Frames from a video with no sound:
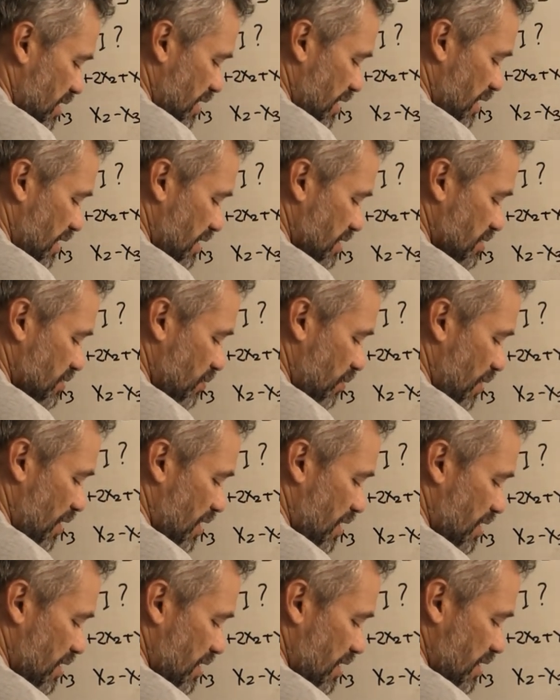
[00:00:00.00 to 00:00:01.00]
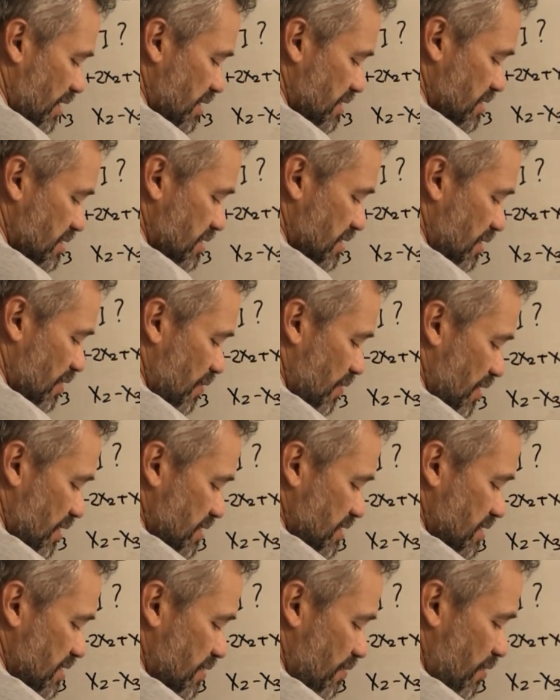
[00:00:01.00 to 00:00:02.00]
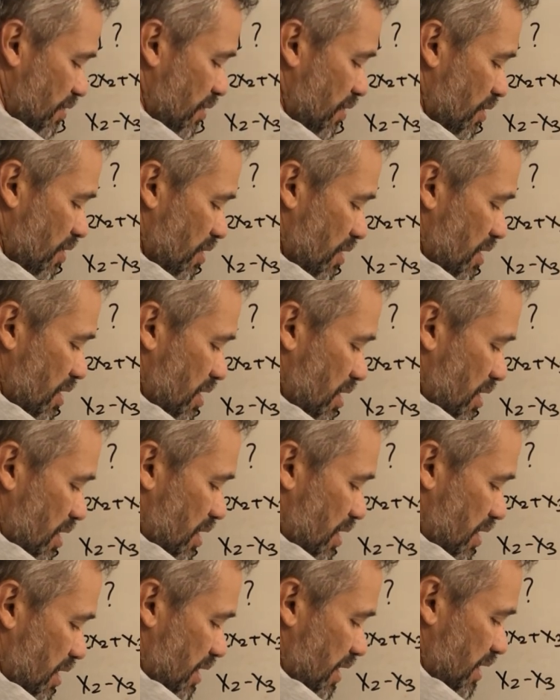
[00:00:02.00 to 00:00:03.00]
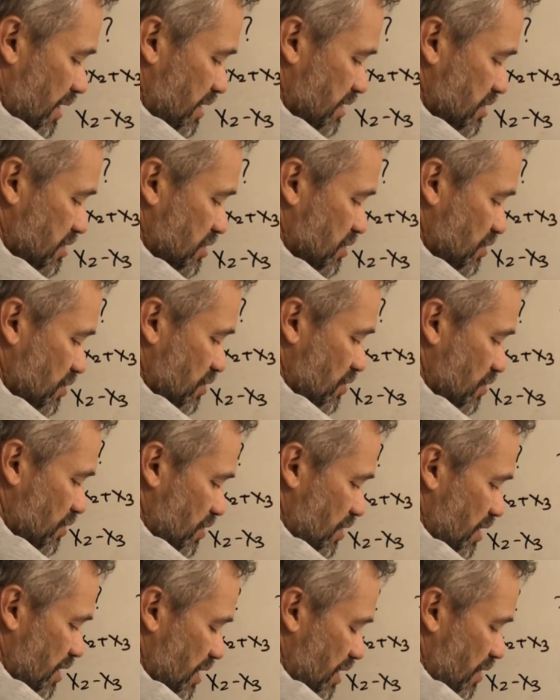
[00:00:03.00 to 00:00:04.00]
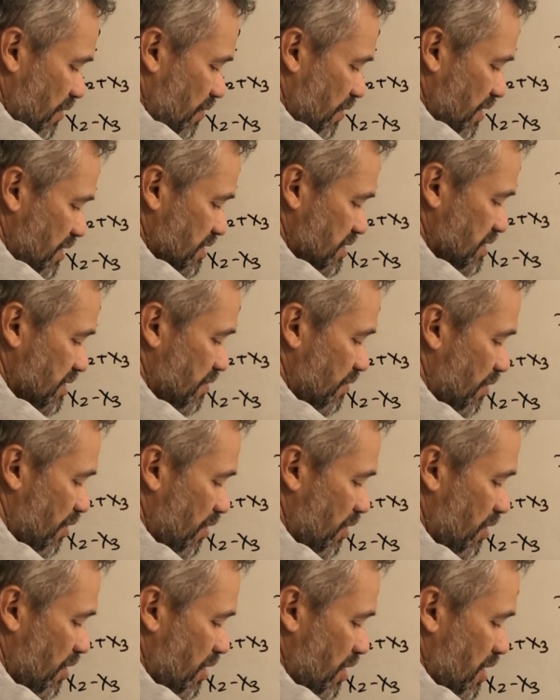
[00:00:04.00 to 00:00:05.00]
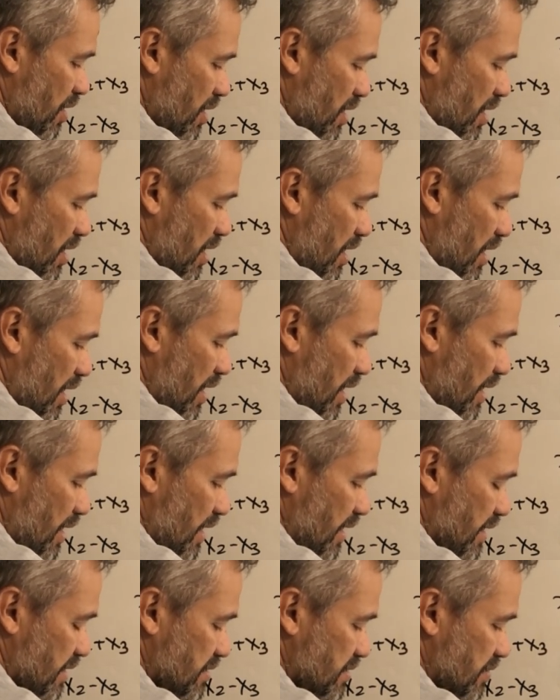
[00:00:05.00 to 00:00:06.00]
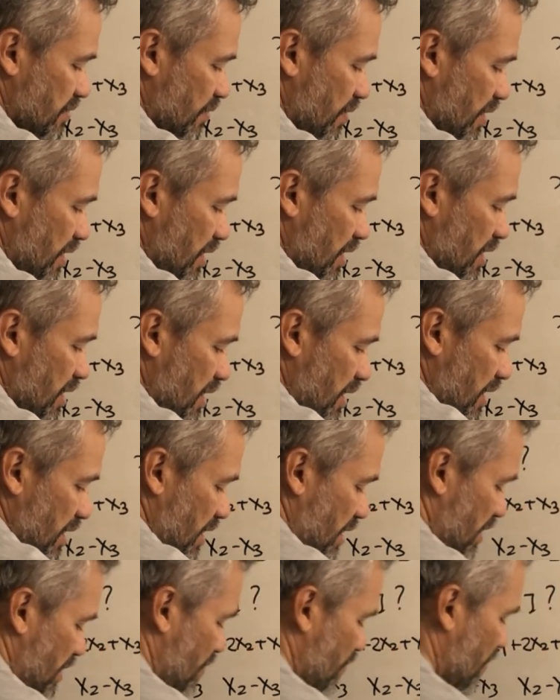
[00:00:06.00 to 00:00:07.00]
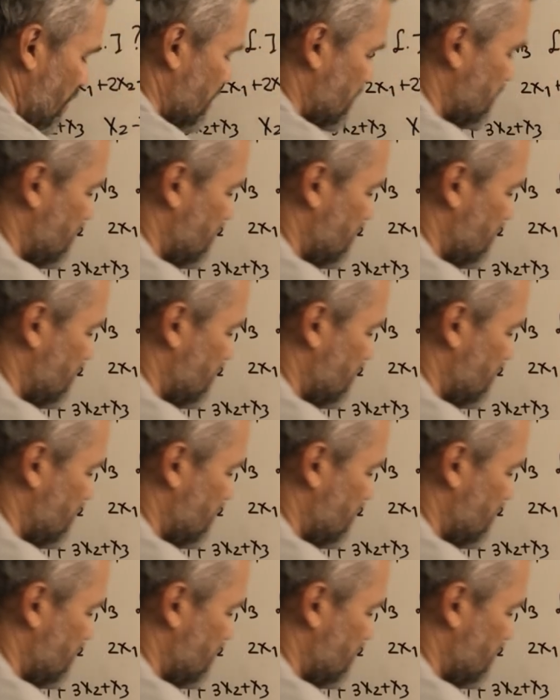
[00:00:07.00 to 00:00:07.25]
x1 is equal 0, x2 equals 0, and x3 equals